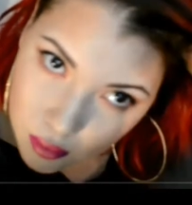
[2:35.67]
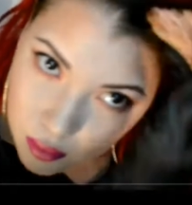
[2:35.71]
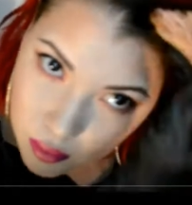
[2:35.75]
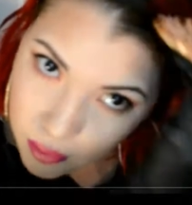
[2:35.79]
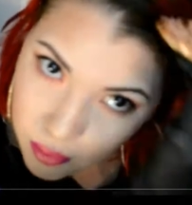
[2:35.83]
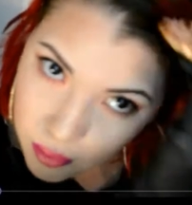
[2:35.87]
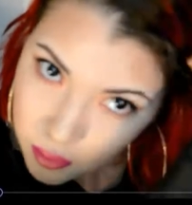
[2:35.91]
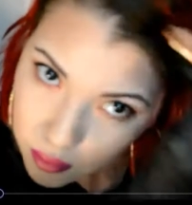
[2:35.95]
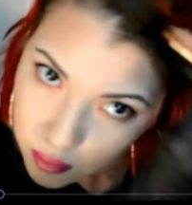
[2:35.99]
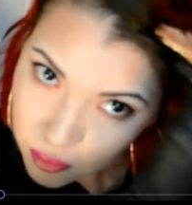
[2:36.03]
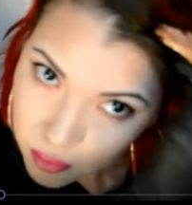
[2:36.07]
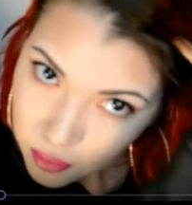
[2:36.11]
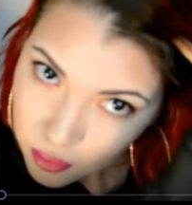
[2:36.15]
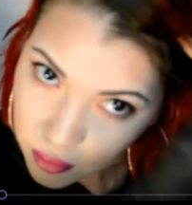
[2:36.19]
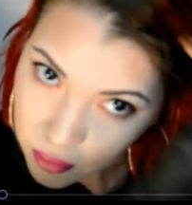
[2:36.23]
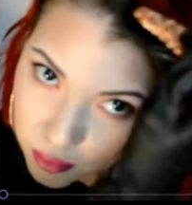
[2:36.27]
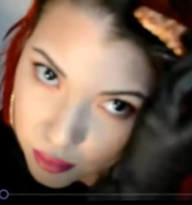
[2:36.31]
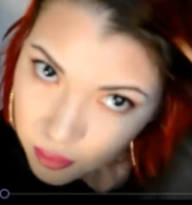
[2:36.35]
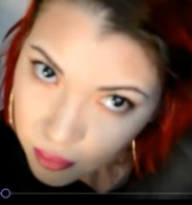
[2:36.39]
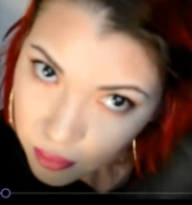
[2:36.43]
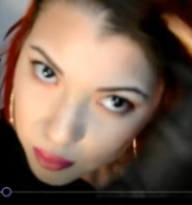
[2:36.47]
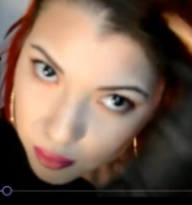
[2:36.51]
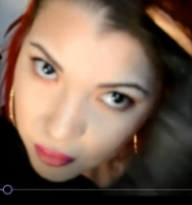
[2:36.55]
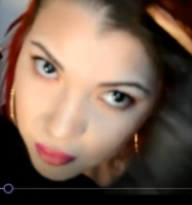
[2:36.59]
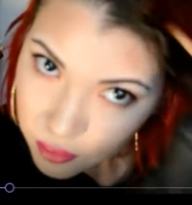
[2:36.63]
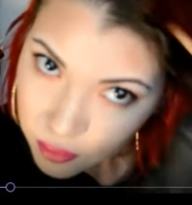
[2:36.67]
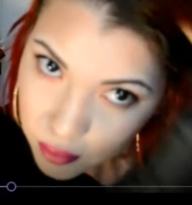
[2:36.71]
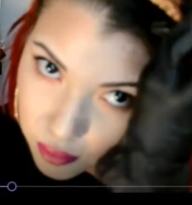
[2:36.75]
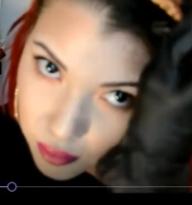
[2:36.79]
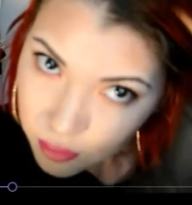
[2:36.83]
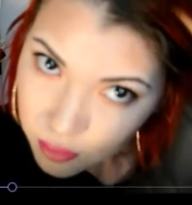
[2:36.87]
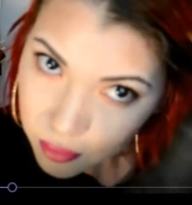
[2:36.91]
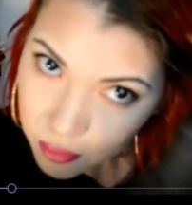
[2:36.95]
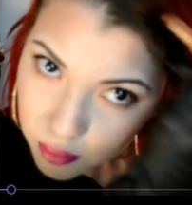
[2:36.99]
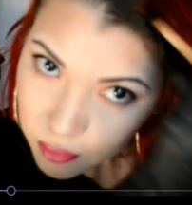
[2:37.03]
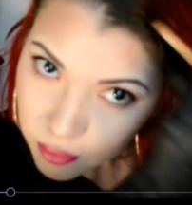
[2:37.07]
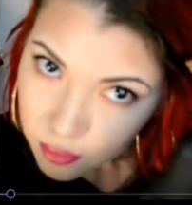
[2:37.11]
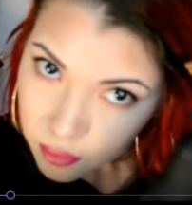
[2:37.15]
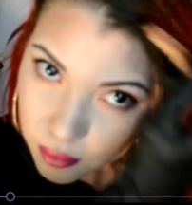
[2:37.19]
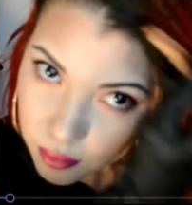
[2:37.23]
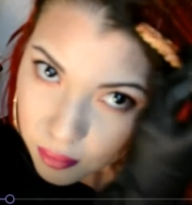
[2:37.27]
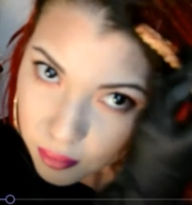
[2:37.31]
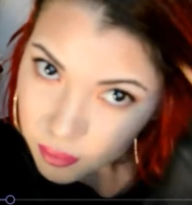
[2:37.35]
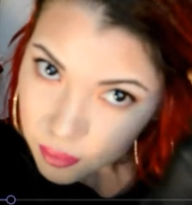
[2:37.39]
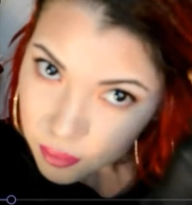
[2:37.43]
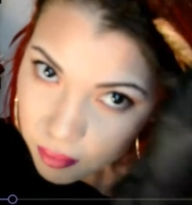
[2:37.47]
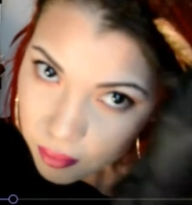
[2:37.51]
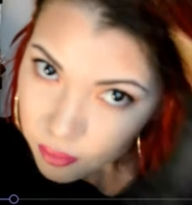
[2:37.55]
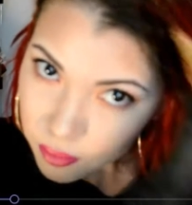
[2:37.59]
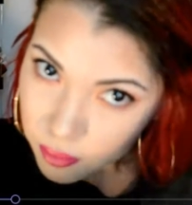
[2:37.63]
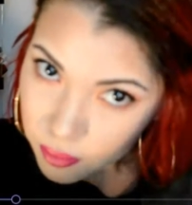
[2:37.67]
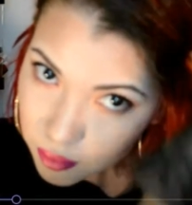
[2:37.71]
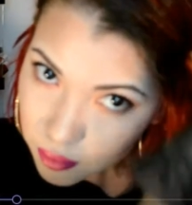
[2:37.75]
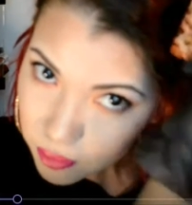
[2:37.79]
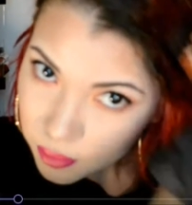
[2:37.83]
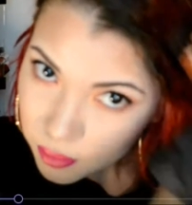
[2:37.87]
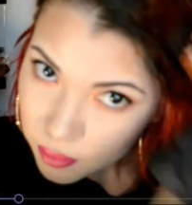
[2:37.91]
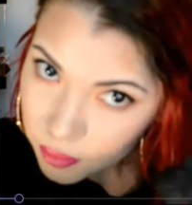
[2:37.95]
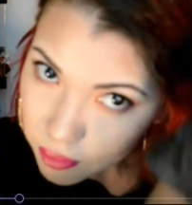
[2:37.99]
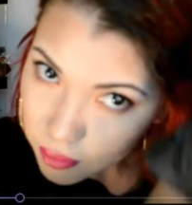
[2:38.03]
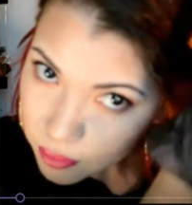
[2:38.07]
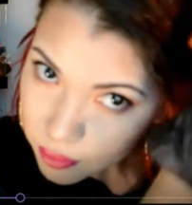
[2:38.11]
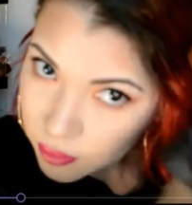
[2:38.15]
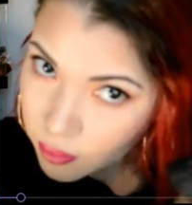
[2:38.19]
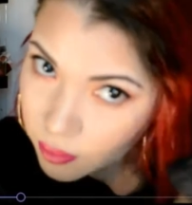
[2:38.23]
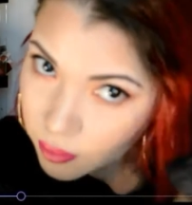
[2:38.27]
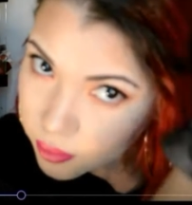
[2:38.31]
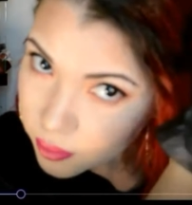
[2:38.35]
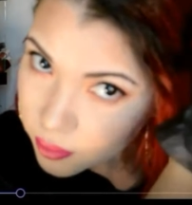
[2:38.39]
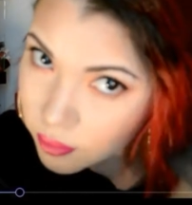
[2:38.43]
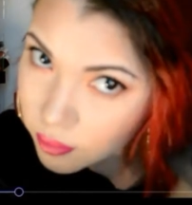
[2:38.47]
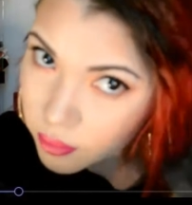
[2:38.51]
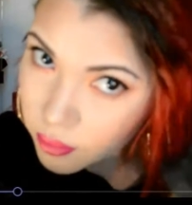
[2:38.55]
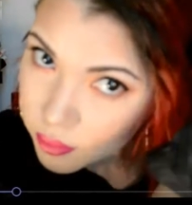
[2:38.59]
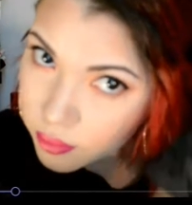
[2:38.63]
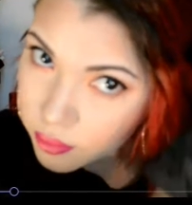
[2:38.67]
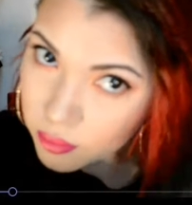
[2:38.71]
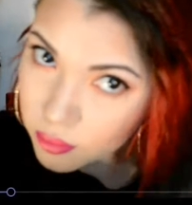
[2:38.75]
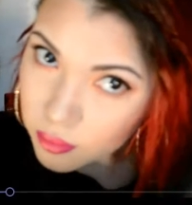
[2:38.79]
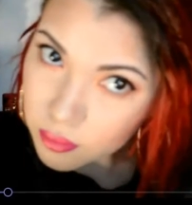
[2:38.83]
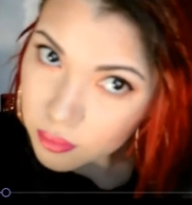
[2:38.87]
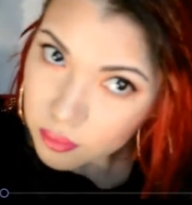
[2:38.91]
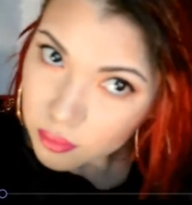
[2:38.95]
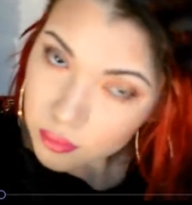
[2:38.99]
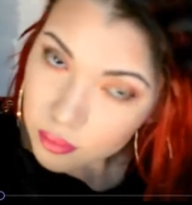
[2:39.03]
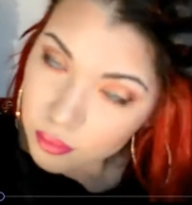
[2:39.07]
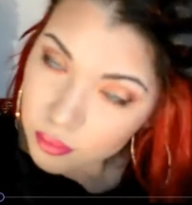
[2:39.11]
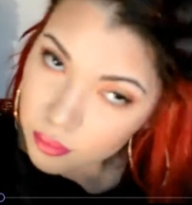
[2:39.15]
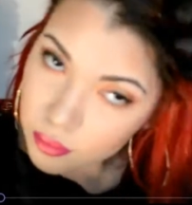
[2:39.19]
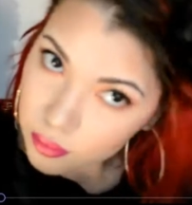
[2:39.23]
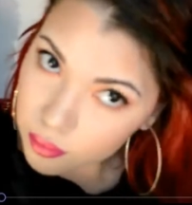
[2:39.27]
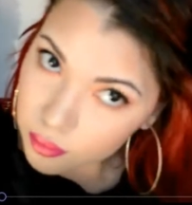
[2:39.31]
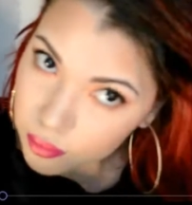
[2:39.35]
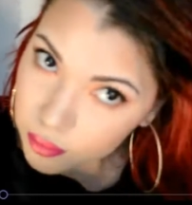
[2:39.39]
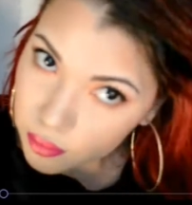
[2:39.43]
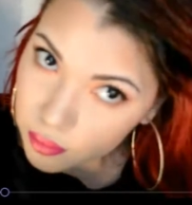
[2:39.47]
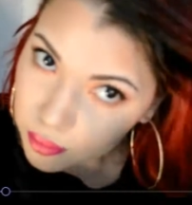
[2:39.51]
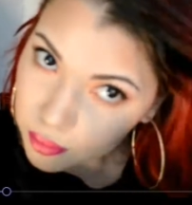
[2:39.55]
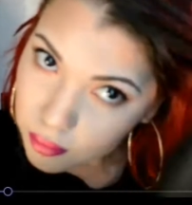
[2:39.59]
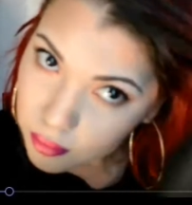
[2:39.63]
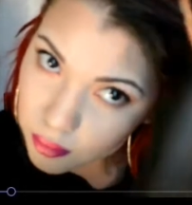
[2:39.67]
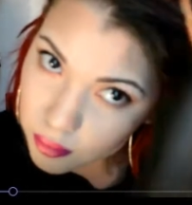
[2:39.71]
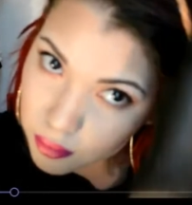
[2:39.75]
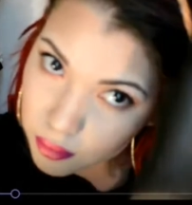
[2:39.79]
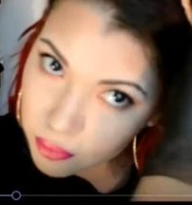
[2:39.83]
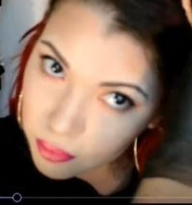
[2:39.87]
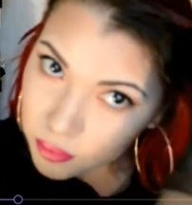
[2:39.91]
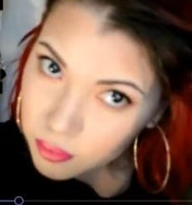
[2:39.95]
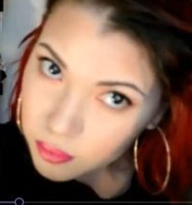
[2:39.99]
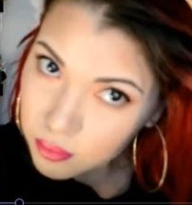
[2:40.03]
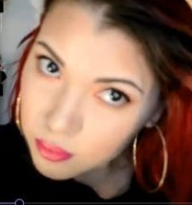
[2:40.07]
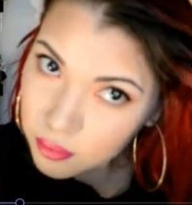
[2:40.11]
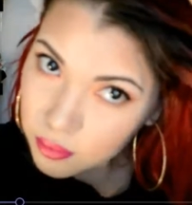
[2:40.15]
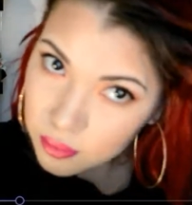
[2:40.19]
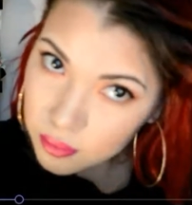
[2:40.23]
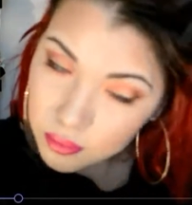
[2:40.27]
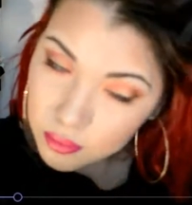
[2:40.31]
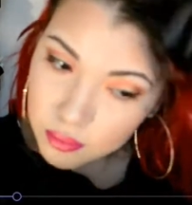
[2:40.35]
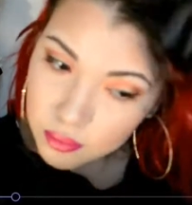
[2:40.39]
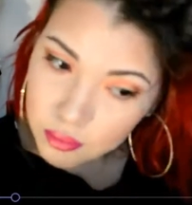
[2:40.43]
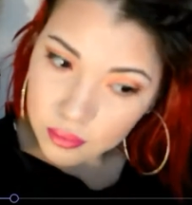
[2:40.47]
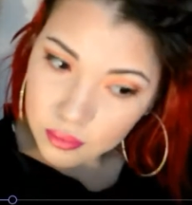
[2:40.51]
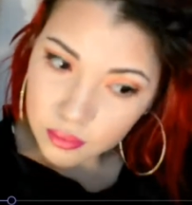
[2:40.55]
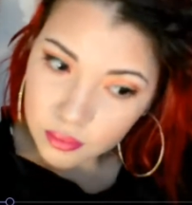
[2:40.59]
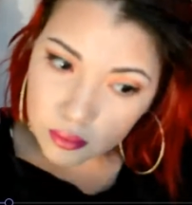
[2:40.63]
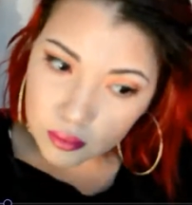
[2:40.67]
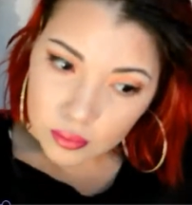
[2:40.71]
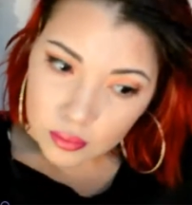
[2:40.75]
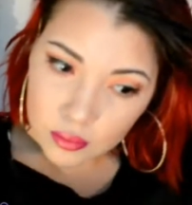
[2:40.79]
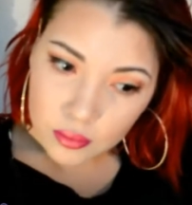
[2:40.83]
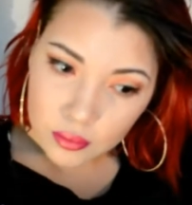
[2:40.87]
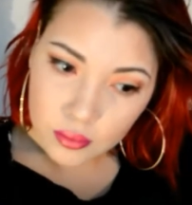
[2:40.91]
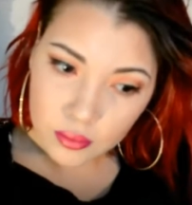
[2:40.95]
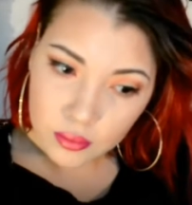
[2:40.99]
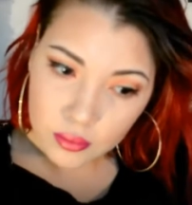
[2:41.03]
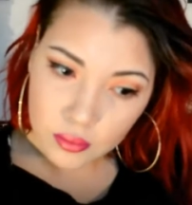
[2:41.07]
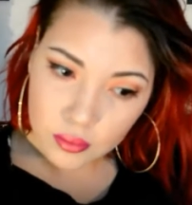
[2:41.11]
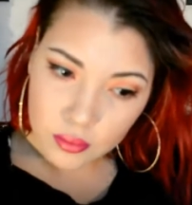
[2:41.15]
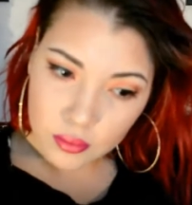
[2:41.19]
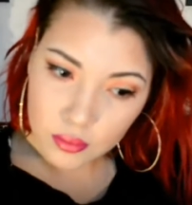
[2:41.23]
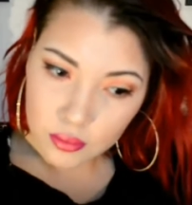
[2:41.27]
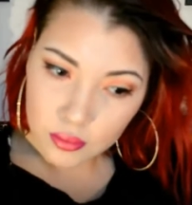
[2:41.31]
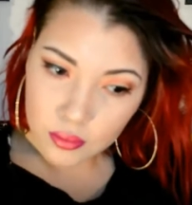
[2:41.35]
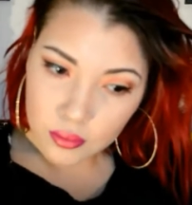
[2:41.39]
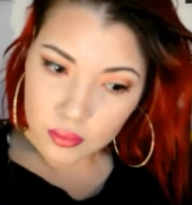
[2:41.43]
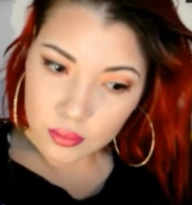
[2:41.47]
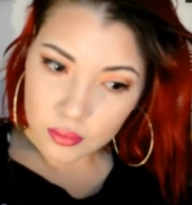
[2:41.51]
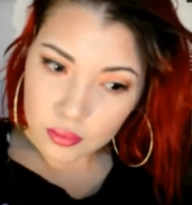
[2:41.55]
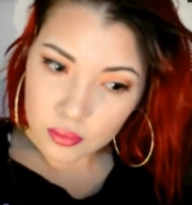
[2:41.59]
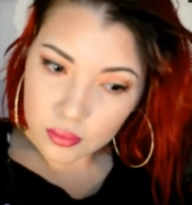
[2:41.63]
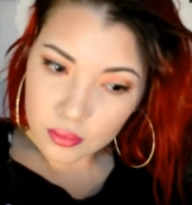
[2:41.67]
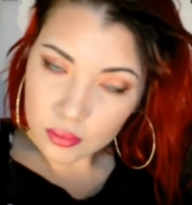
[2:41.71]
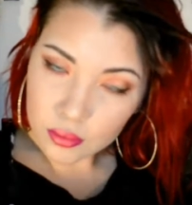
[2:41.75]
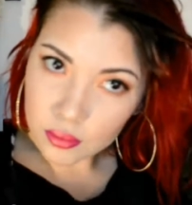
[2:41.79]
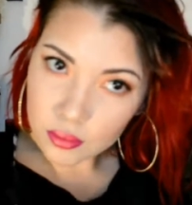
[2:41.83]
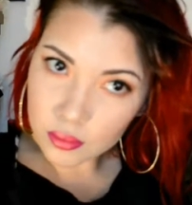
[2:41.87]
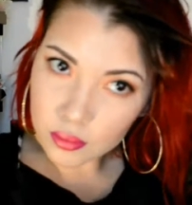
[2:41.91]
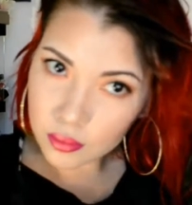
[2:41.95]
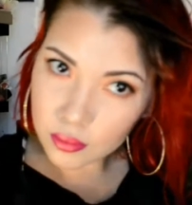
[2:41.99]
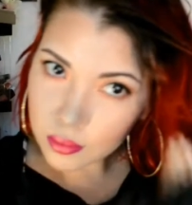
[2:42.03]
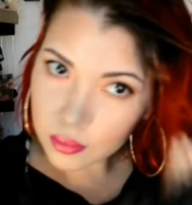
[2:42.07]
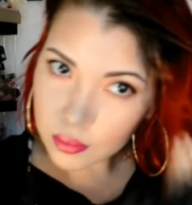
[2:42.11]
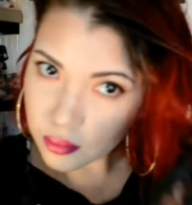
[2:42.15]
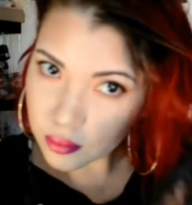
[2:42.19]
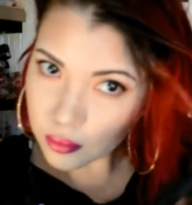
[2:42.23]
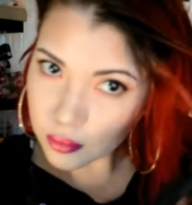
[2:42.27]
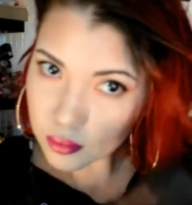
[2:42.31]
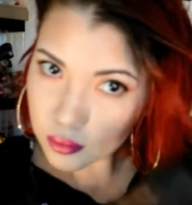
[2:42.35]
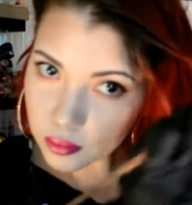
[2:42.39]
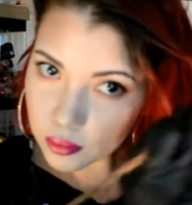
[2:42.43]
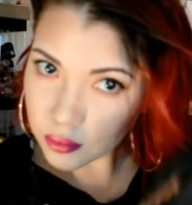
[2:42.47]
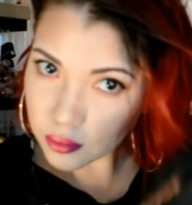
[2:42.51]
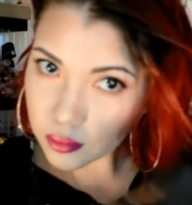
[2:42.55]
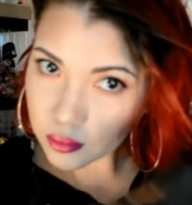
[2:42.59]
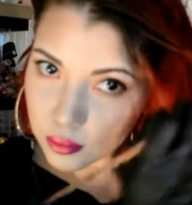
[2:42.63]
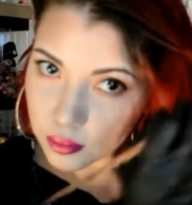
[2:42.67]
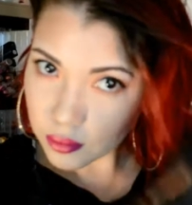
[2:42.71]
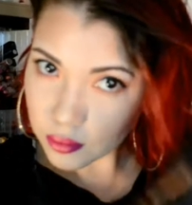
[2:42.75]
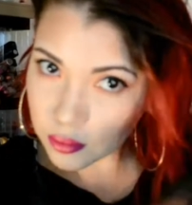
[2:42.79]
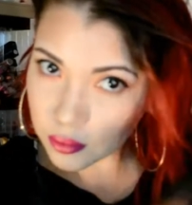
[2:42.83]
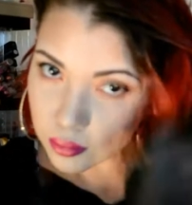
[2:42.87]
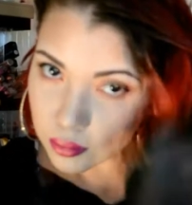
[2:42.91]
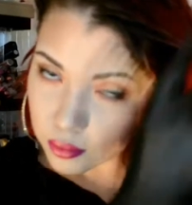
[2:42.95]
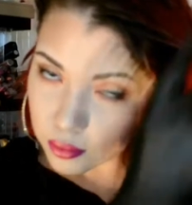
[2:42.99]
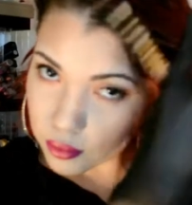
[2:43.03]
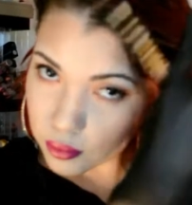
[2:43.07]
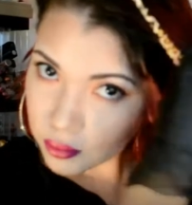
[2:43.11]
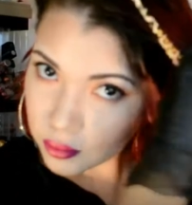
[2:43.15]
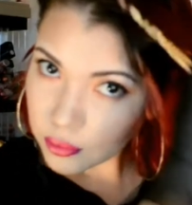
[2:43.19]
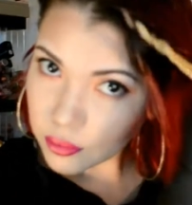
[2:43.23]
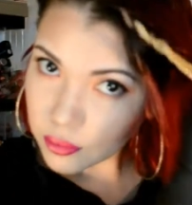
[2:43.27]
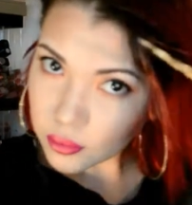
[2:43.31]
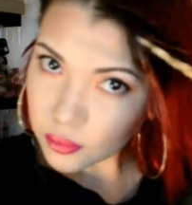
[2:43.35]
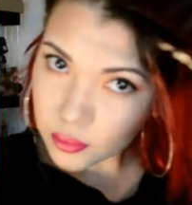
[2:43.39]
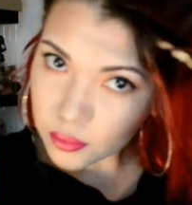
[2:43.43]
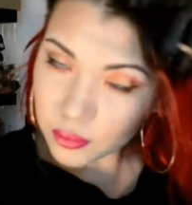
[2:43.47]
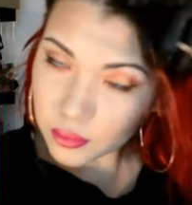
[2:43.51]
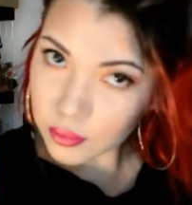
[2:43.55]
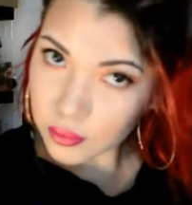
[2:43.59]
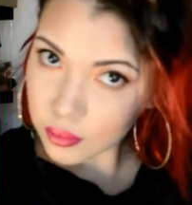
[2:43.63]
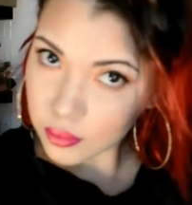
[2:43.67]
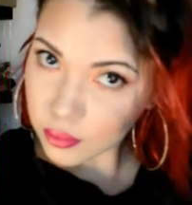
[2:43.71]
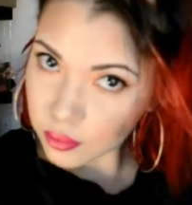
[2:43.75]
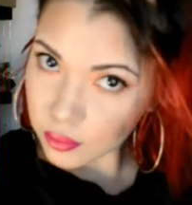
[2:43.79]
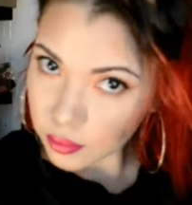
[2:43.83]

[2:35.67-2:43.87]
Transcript: It doesn't have to be perfect, just as long as it grabs into parts of the hair. I don't mind if it doesn't grab fully on.